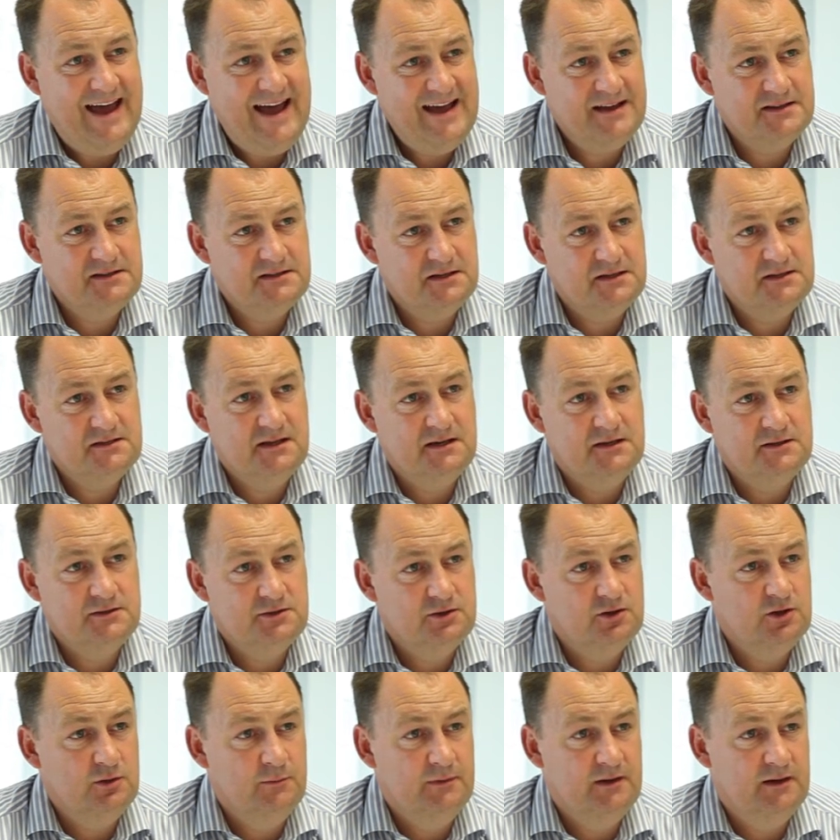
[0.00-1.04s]
as-is and a
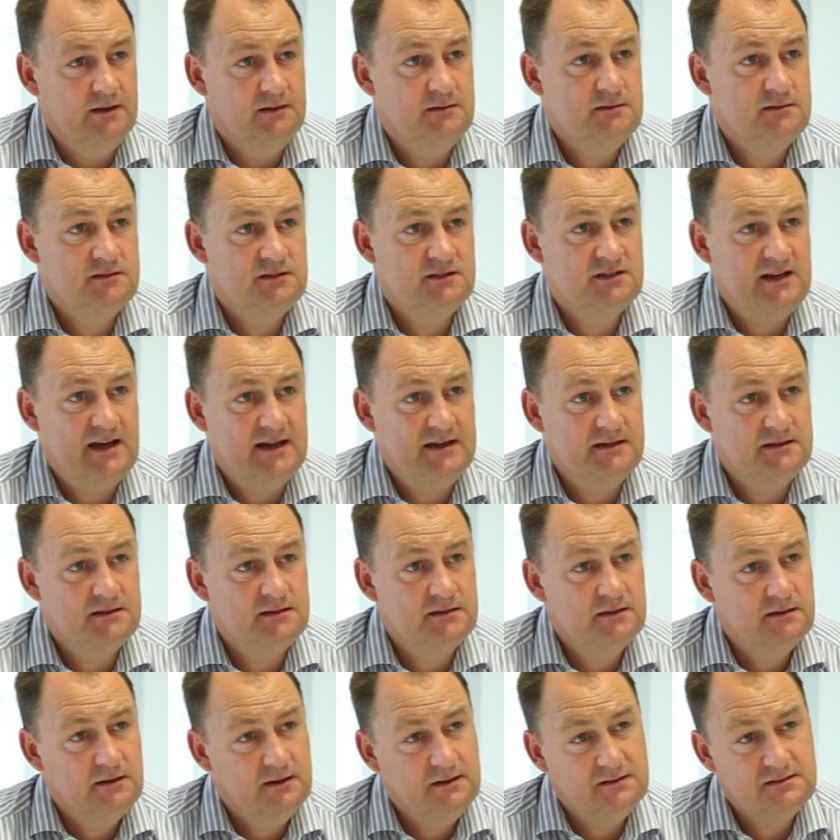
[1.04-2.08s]
to-be state.
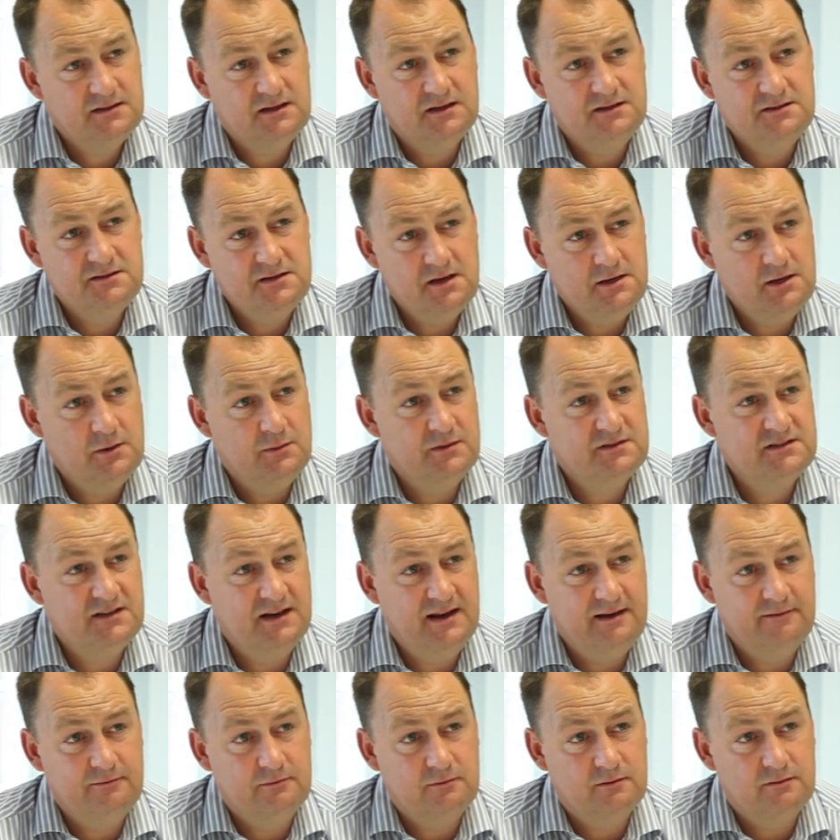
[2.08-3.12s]
It's continuous and
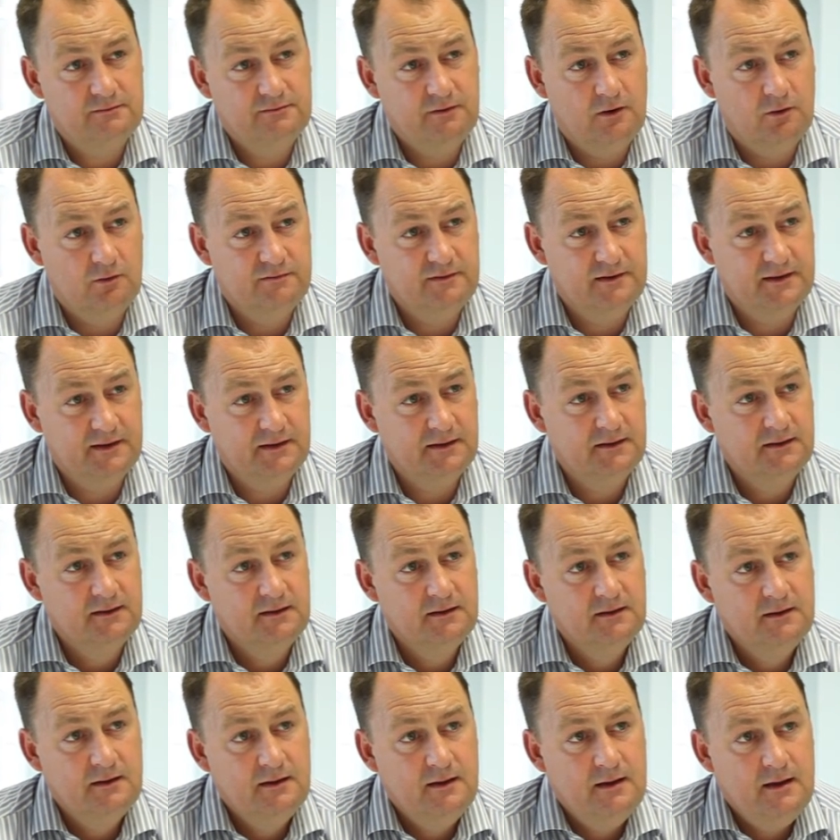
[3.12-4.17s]
ever-evolving.
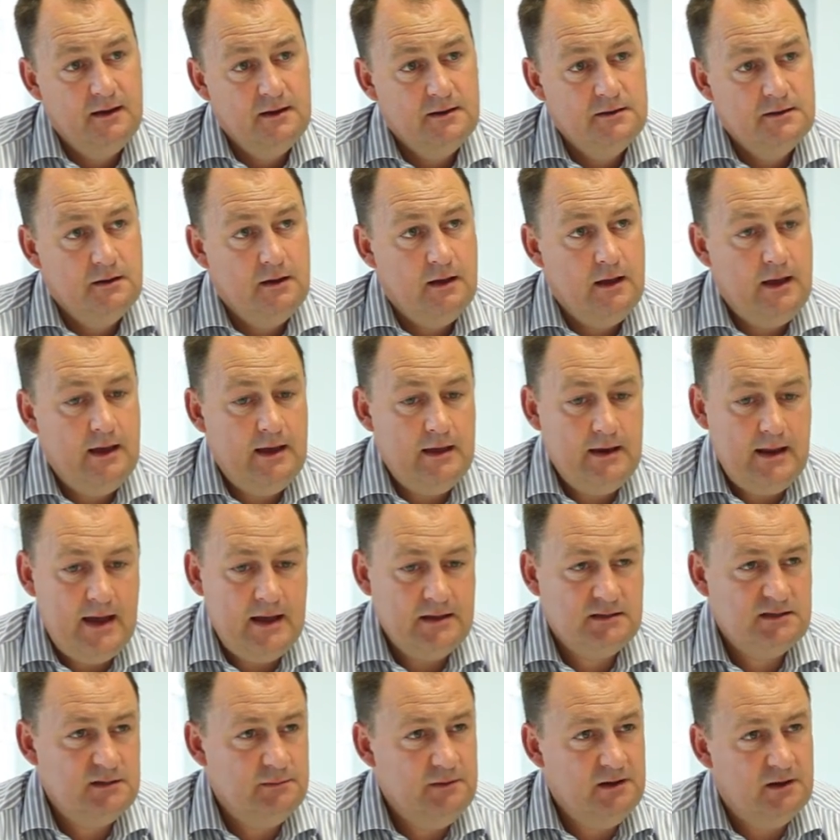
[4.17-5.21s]
It
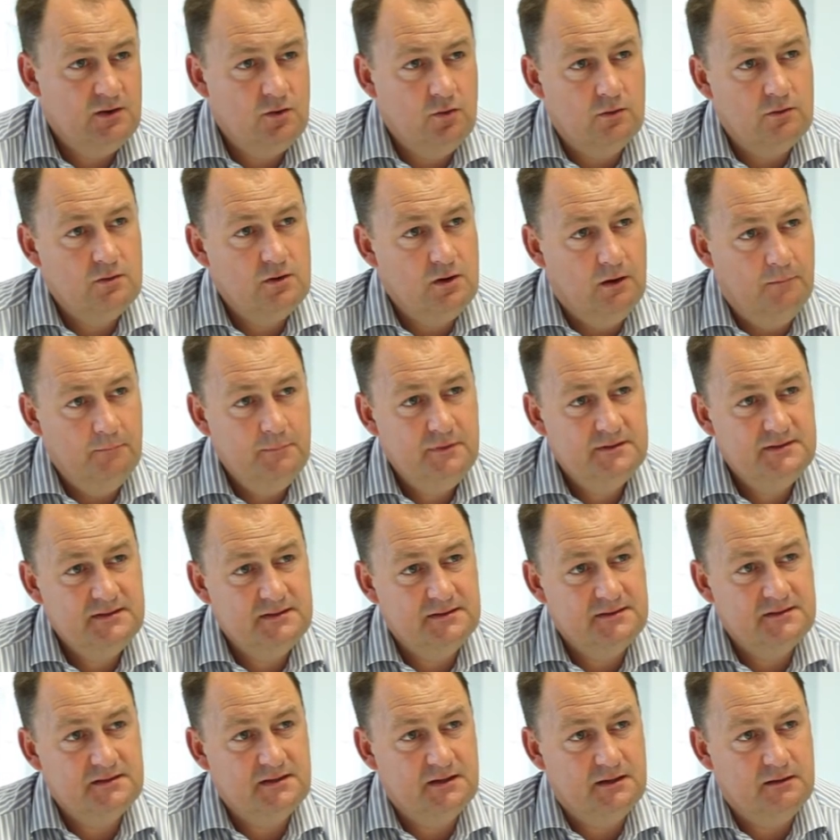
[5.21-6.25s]
has to be a core
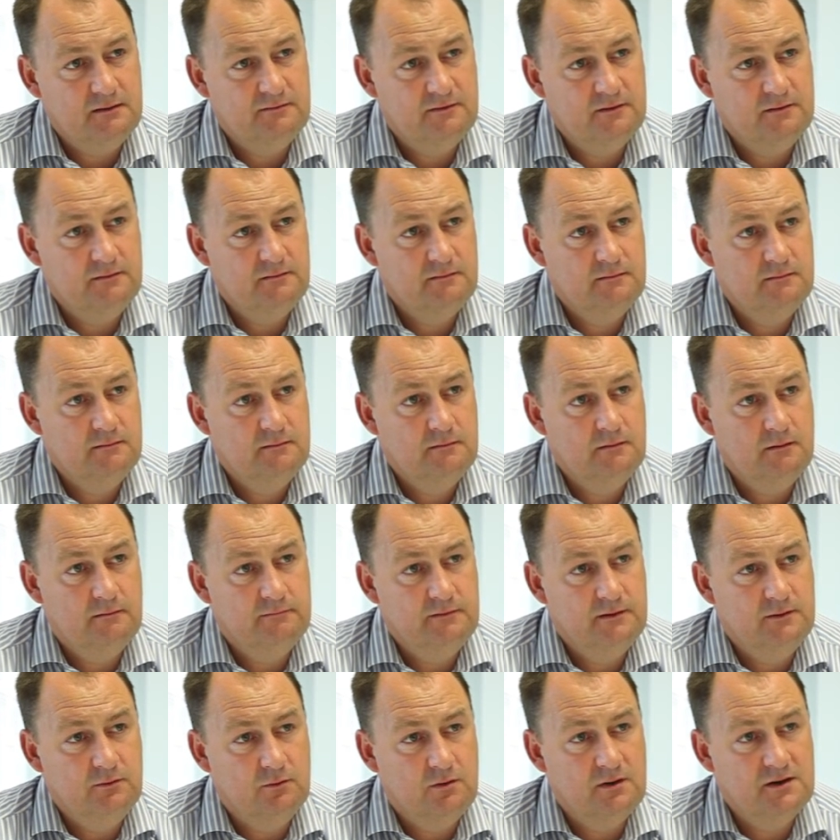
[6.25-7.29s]
competency of
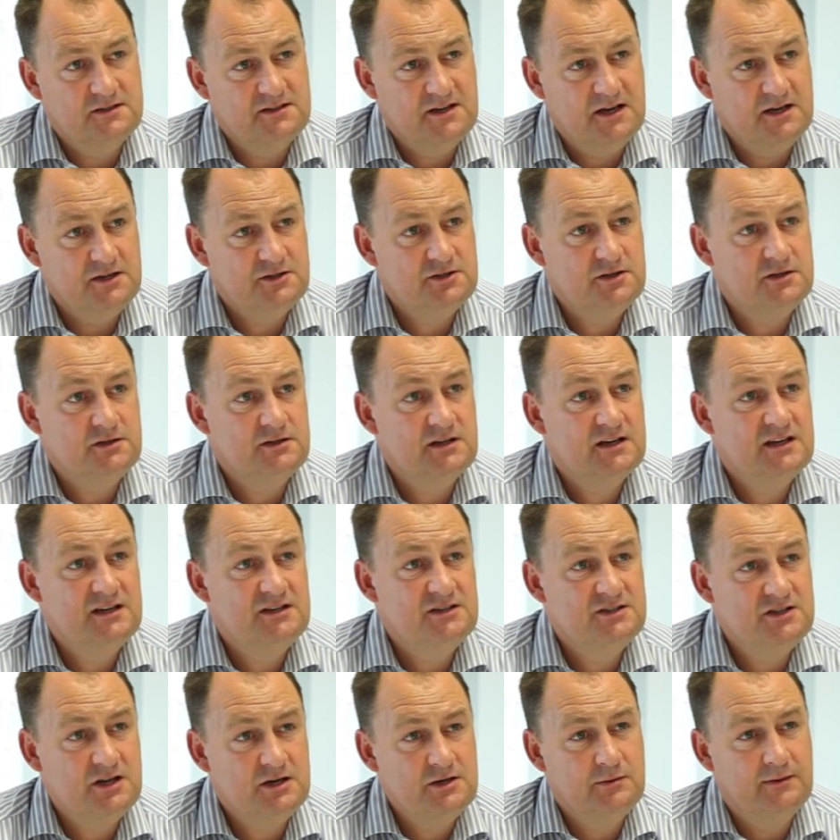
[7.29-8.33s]
an organisation to
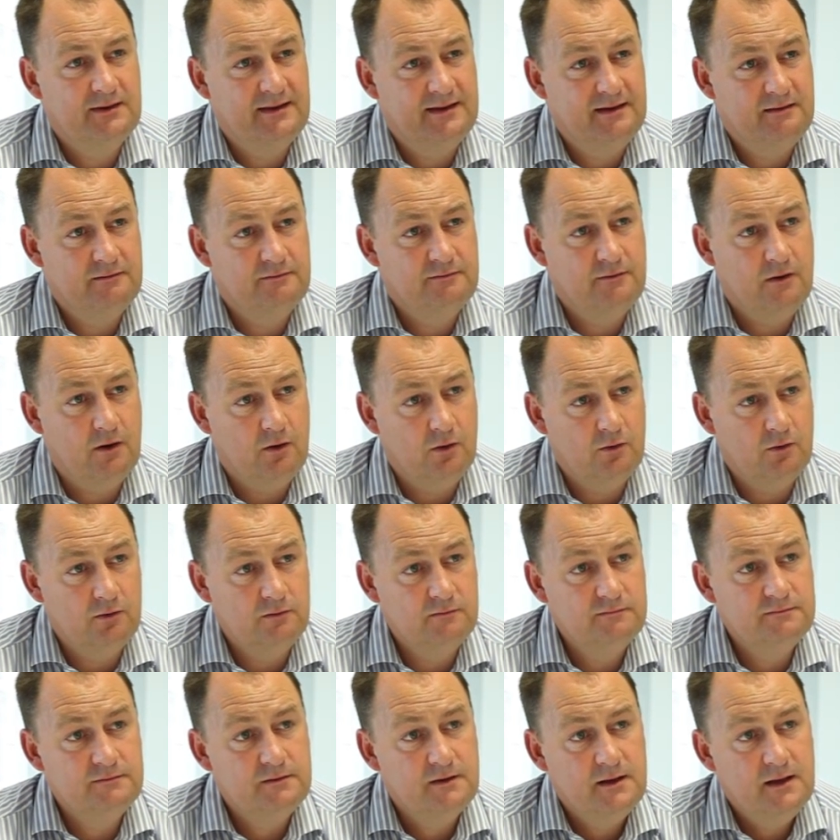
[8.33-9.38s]
continually
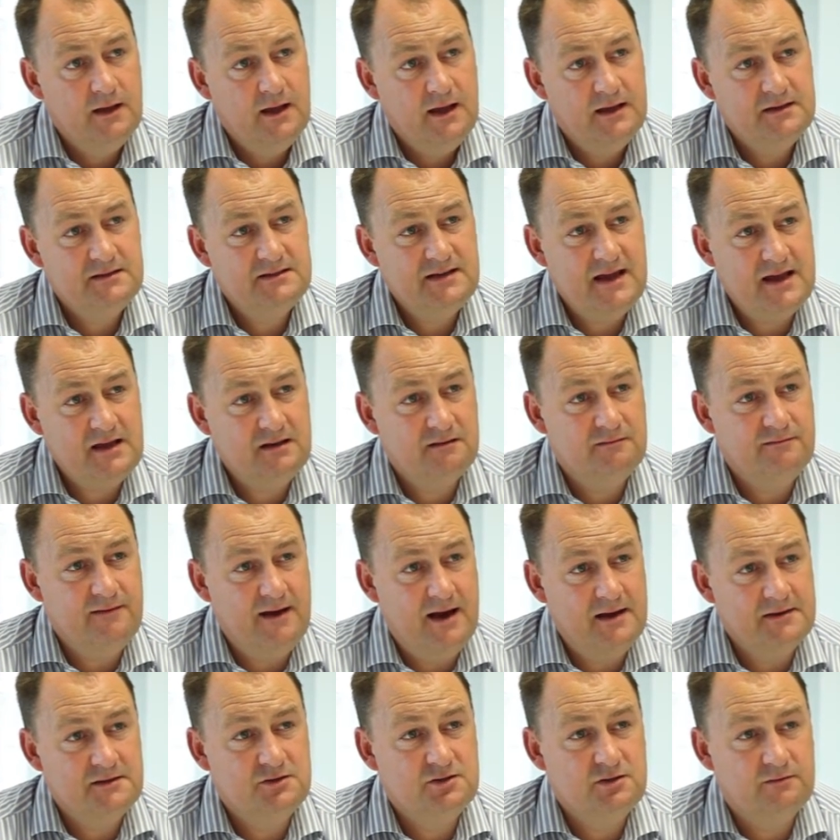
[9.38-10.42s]
evolve and take
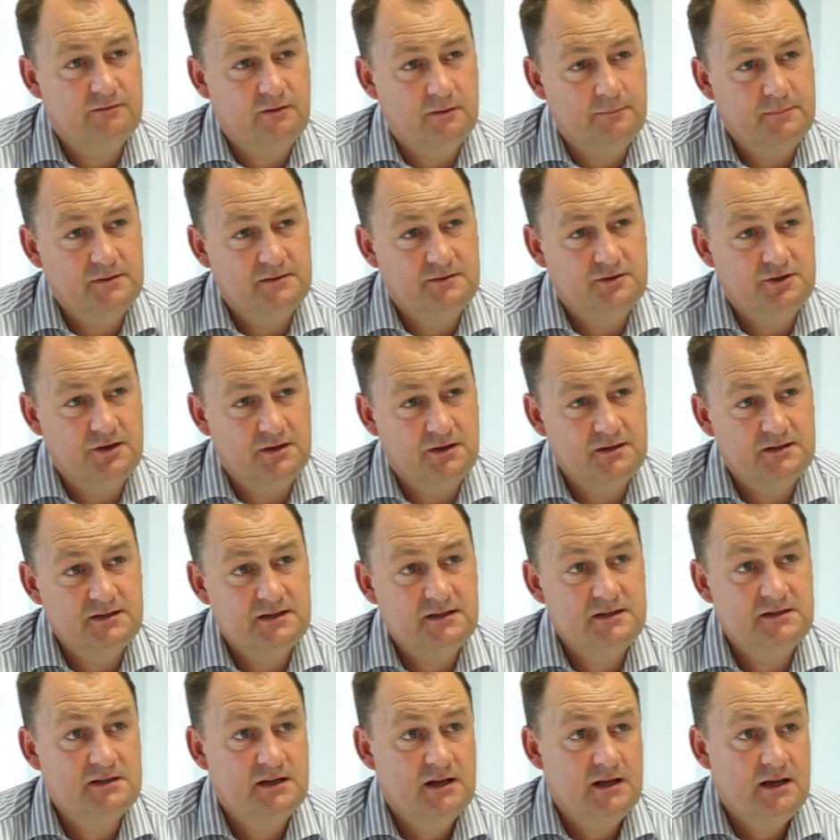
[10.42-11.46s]
advantage of
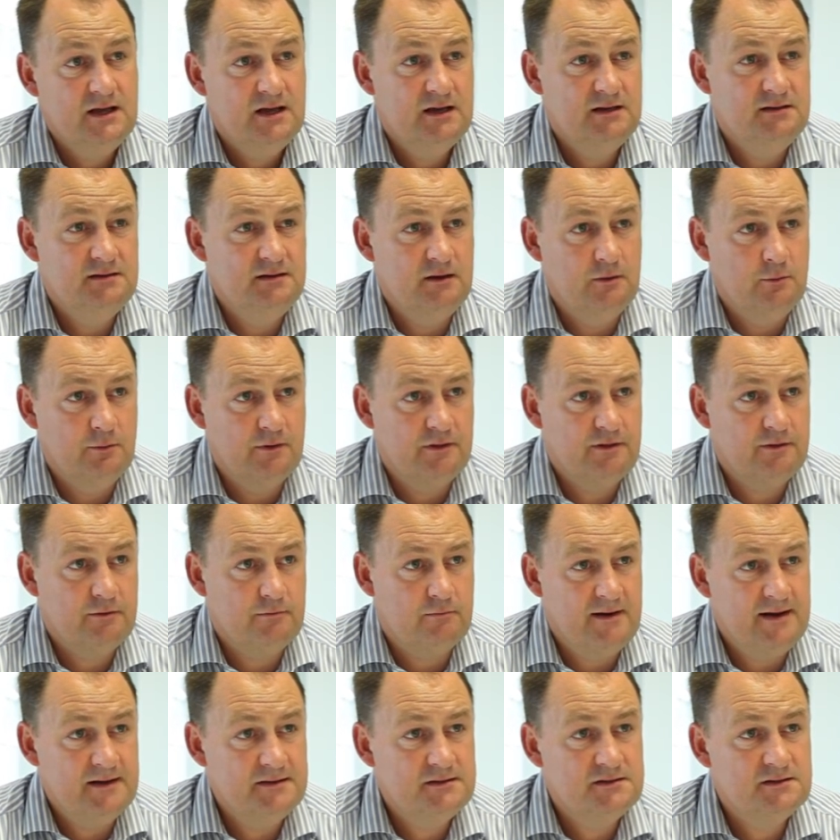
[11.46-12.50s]
opportunities and deal with
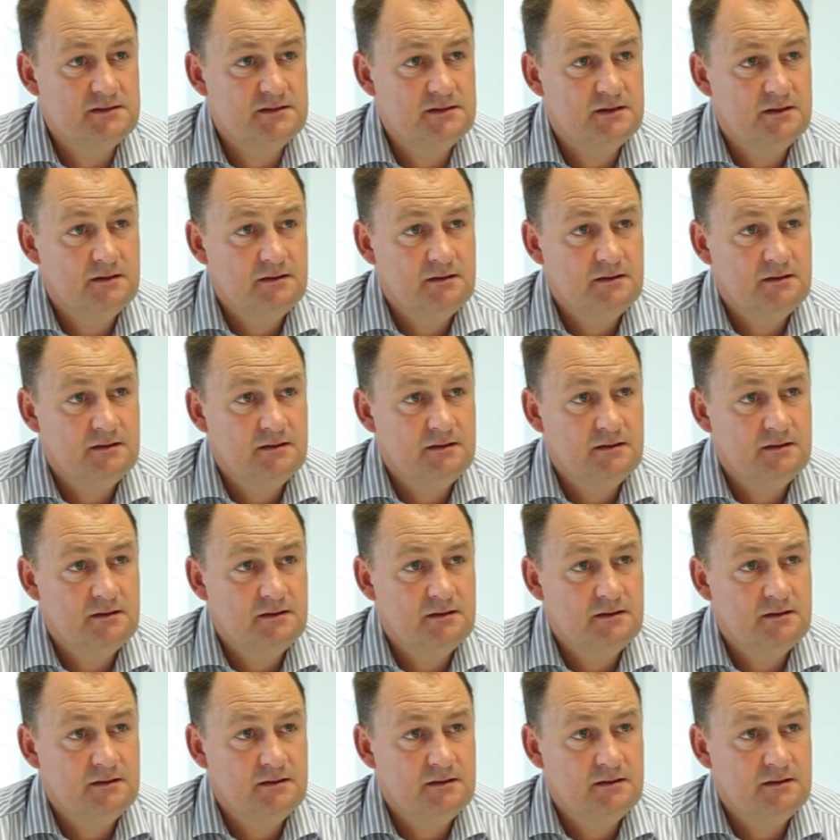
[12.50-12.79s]
threats